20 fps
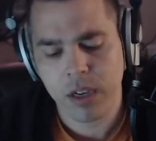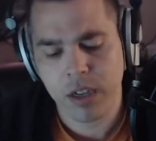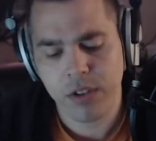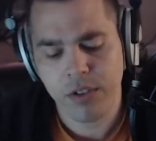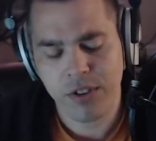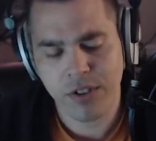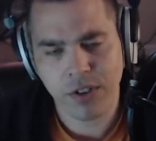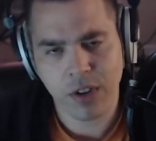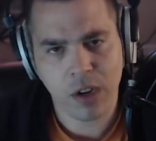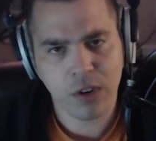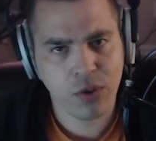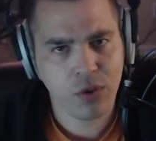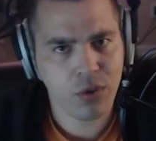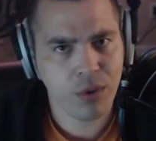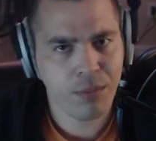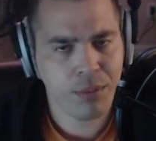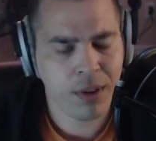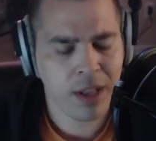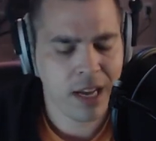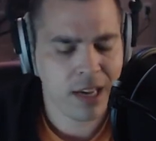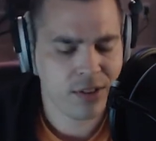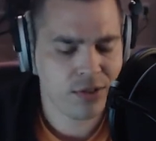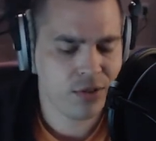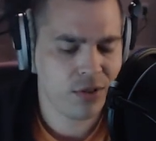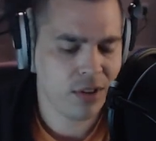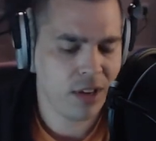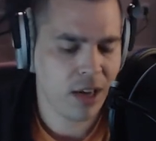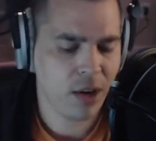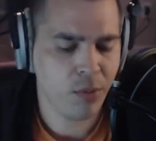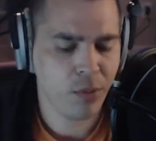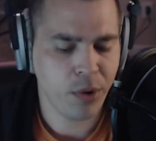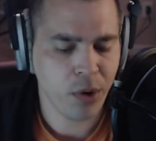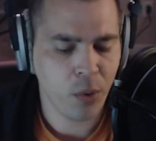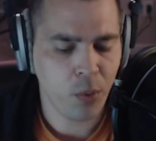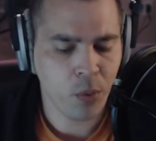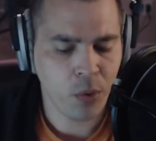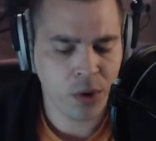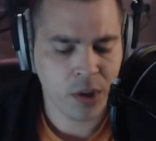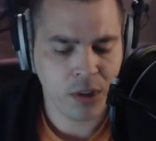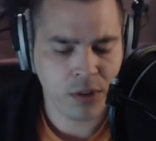this also applies to like when you're
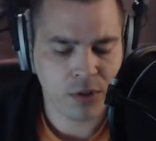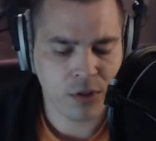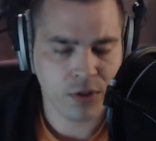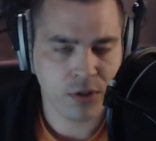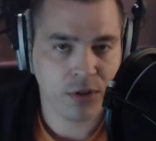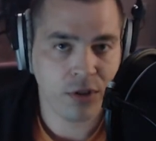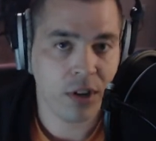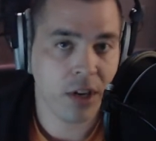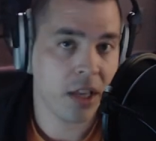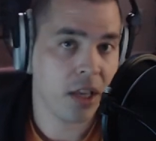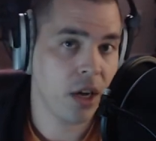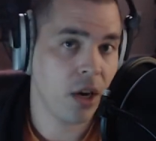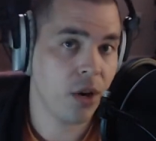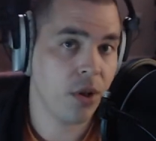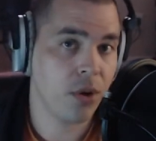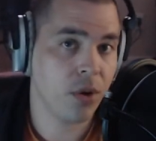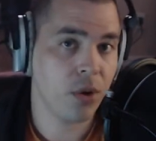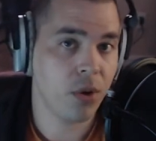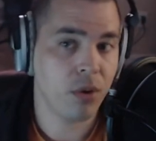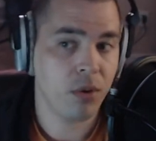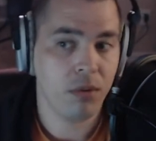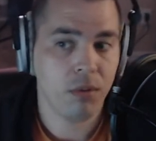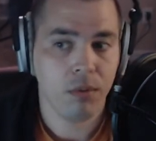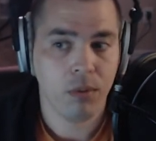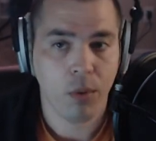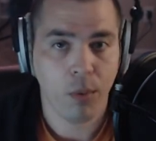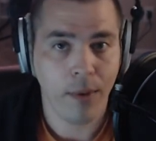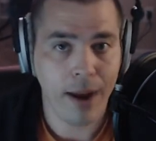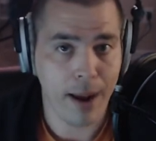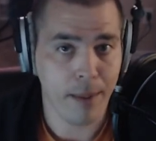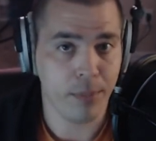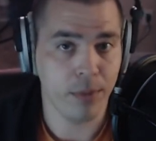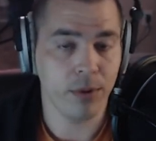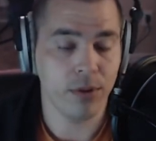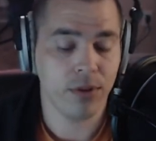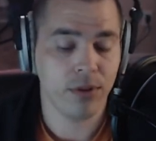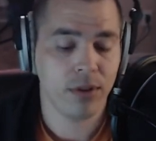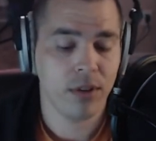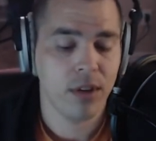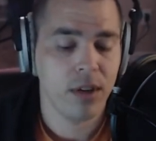wanting to study other
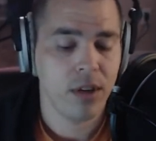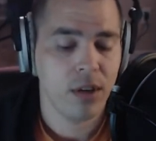rappers.